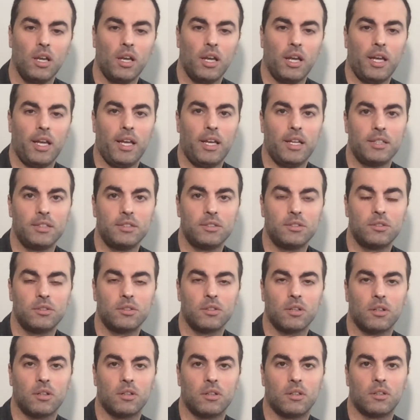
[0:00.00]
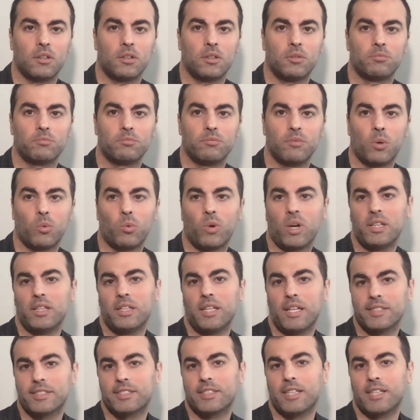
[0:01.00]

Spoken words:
And one last